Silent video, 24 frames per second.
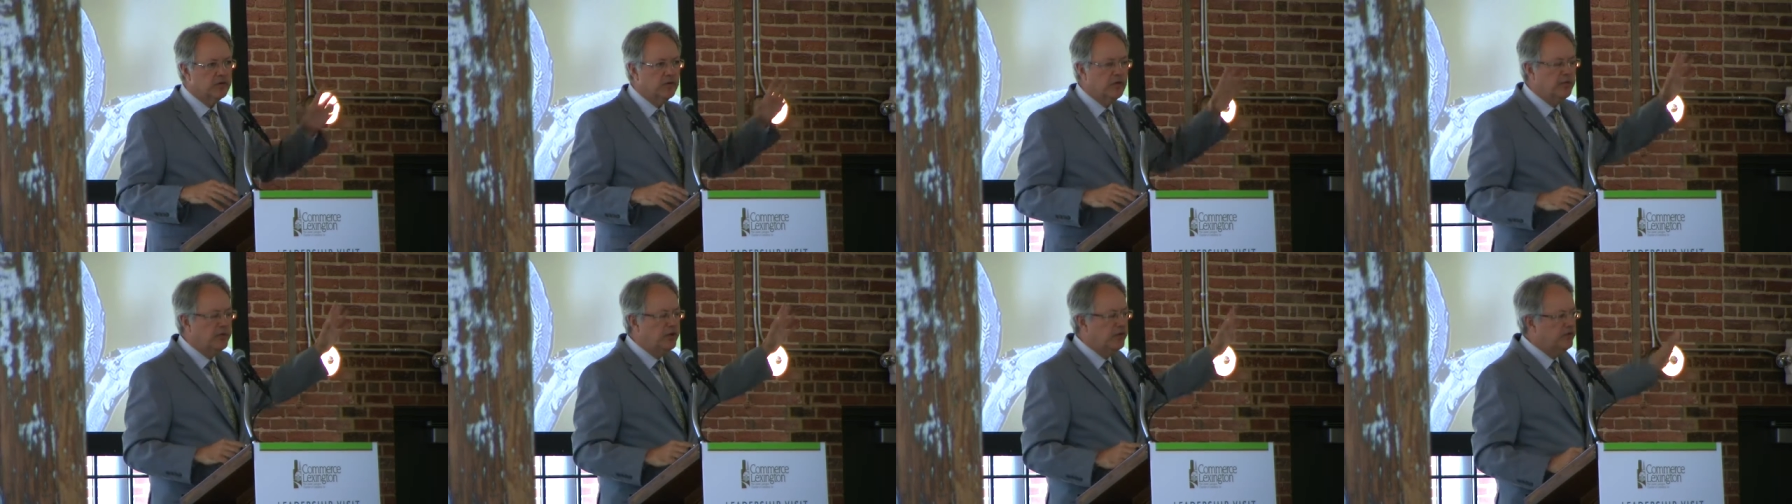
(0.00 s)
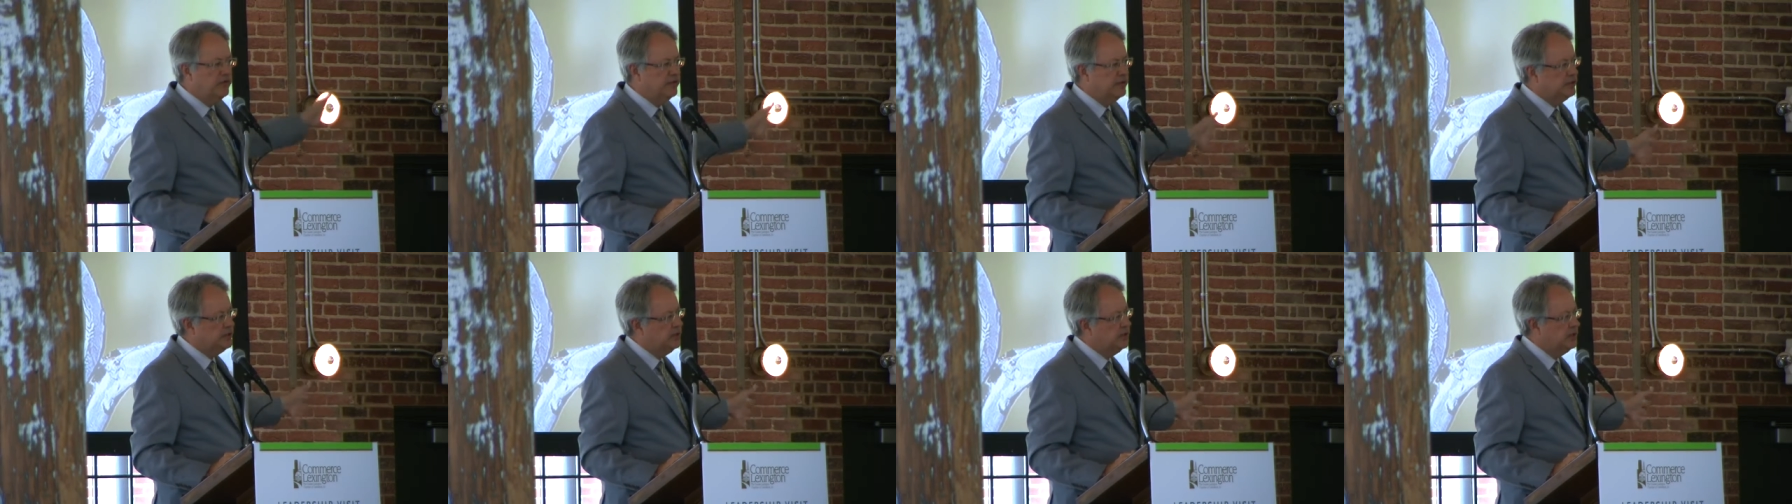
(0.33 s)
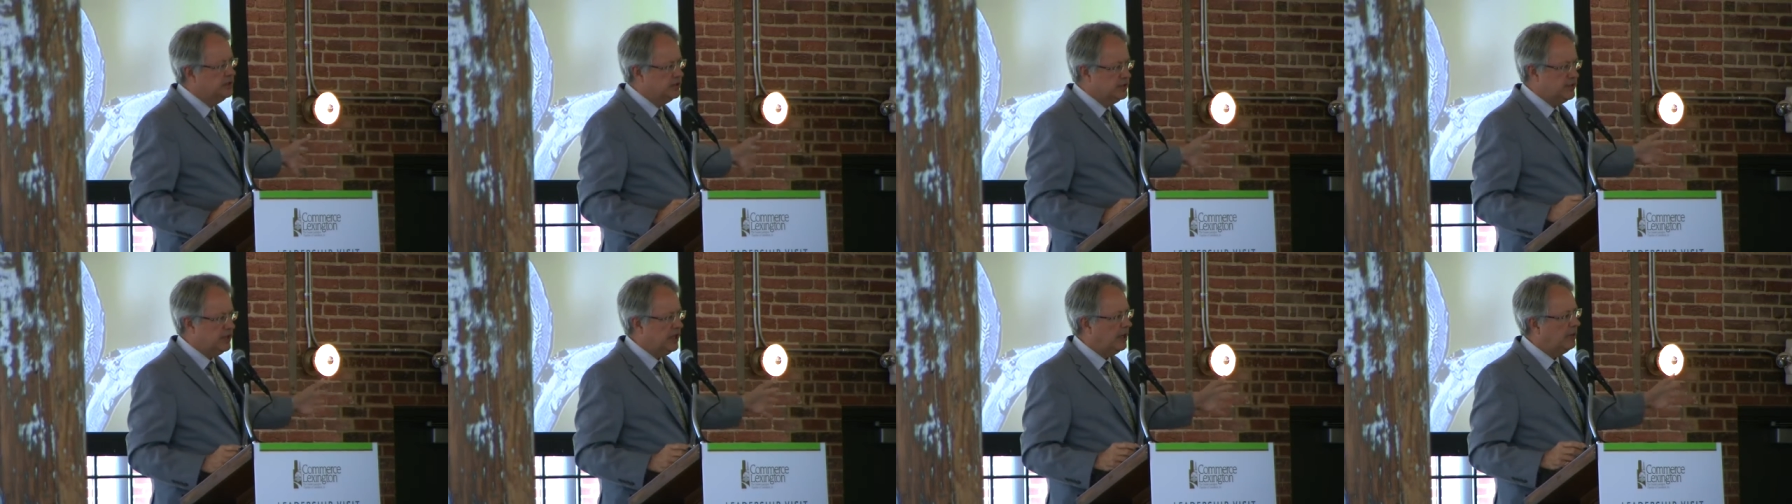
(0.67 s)
were moving to
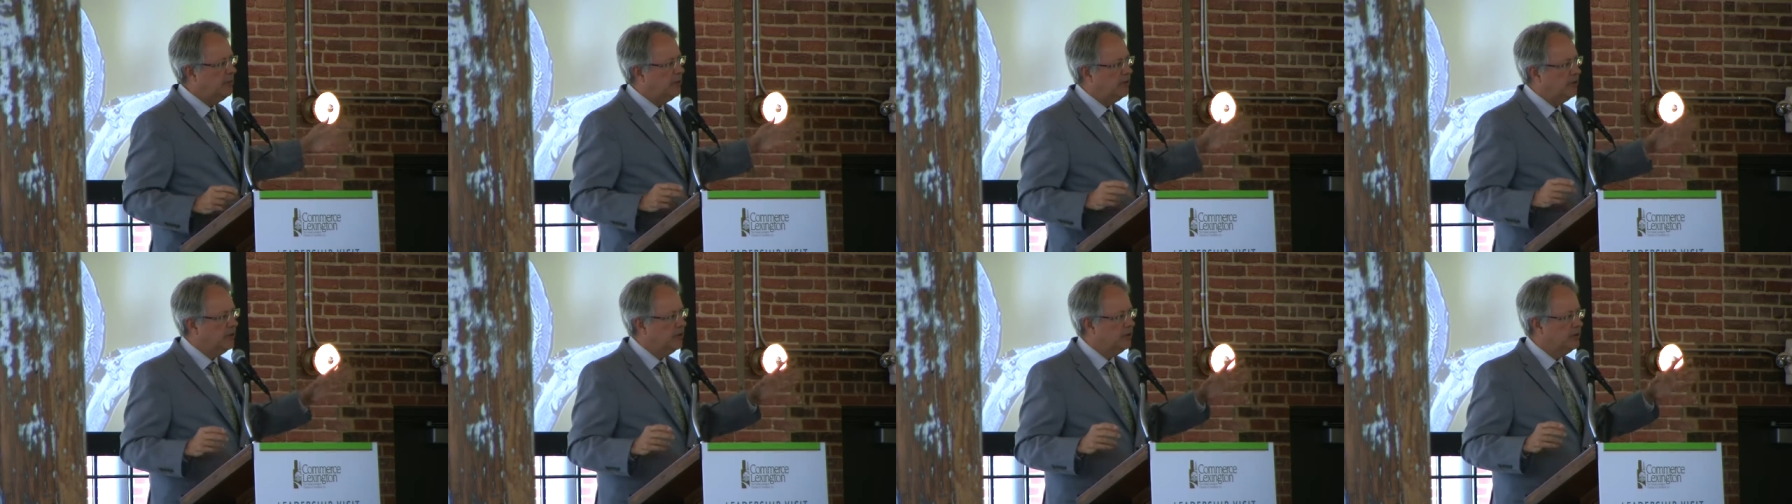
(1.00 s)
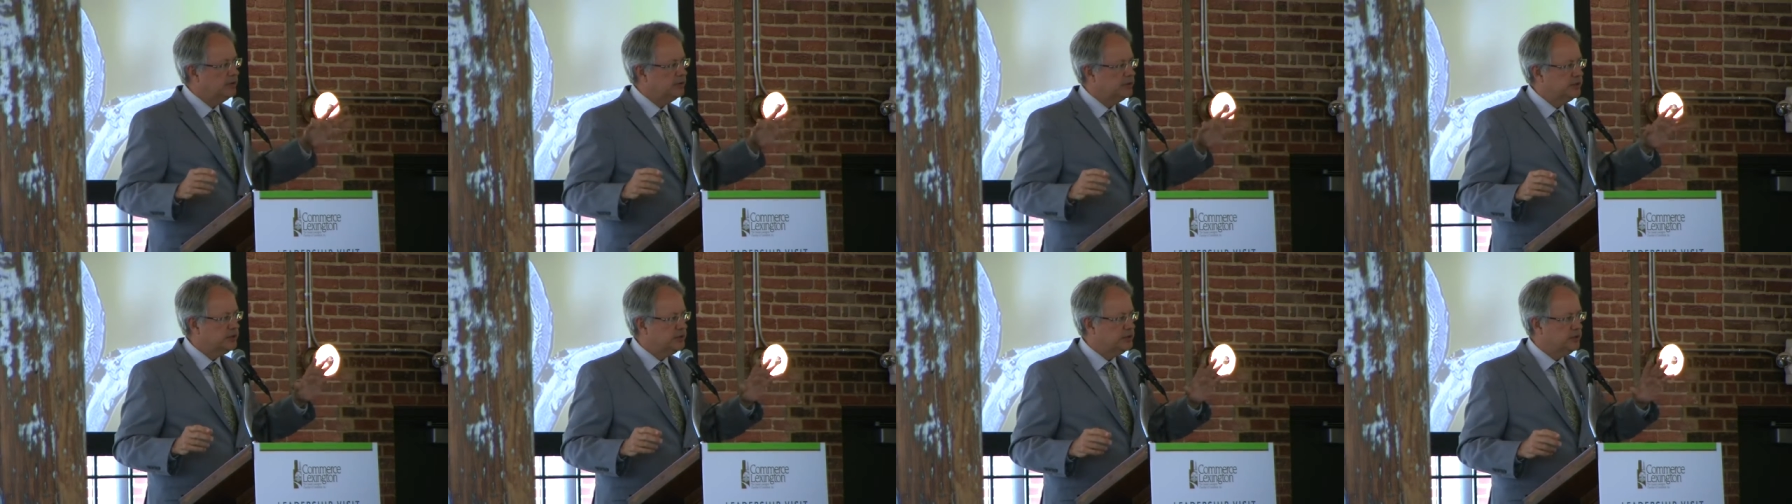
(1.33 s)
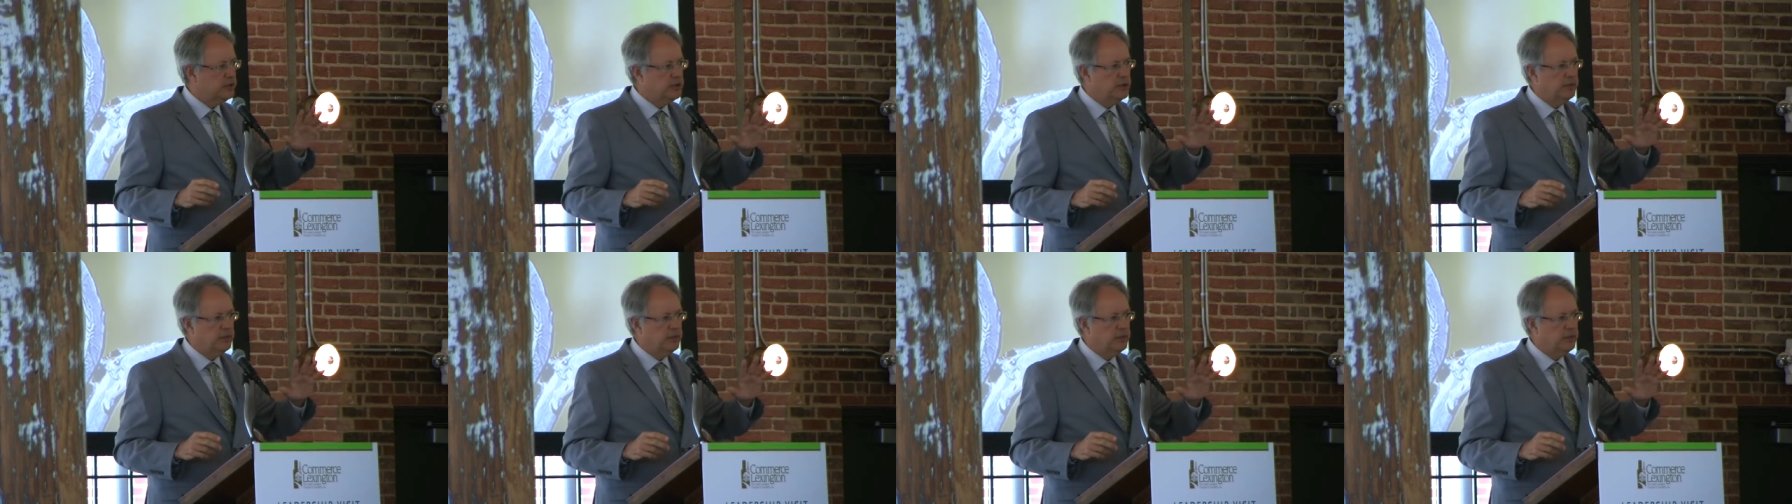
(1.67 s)
the suburbs.